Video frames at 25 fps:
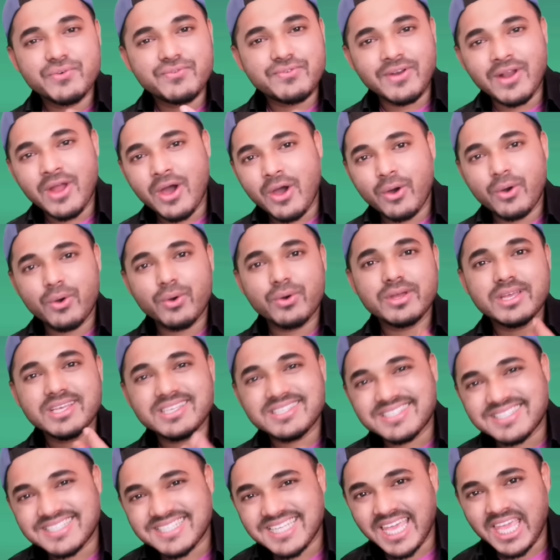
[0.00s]
flow,
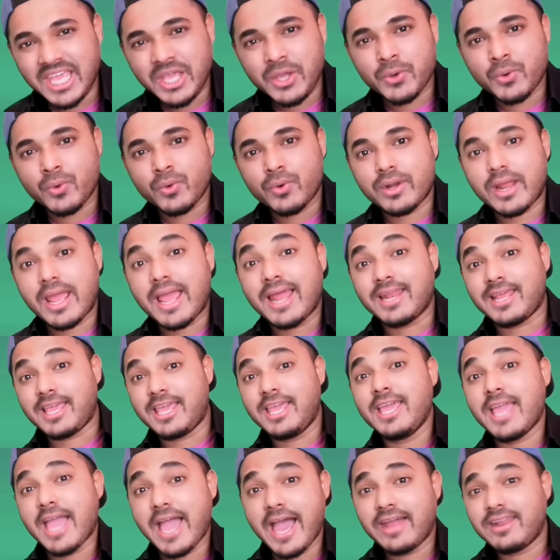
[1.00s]
his tune, and
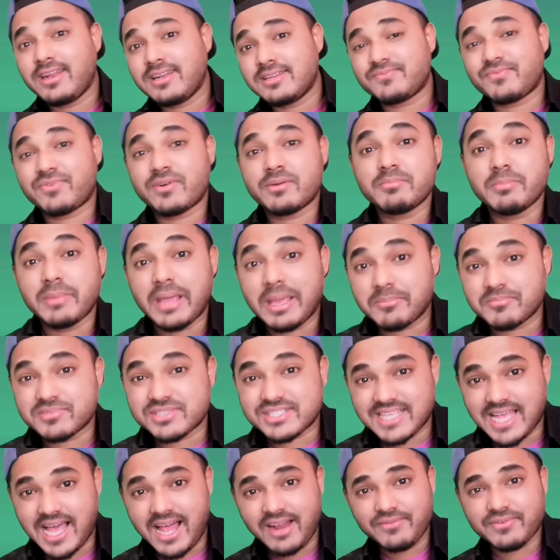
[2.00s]
he added from
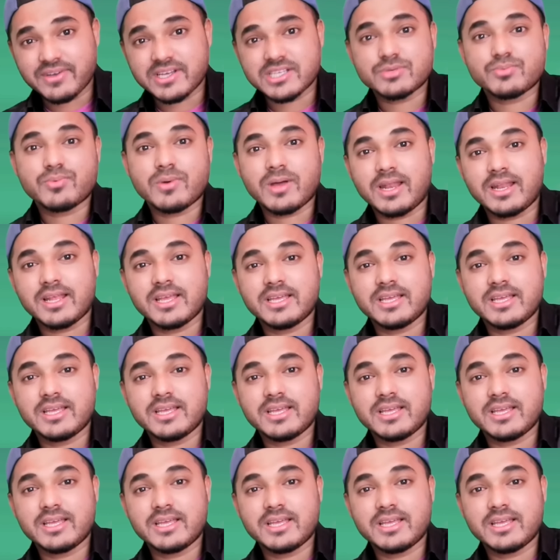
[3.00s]
himself as well.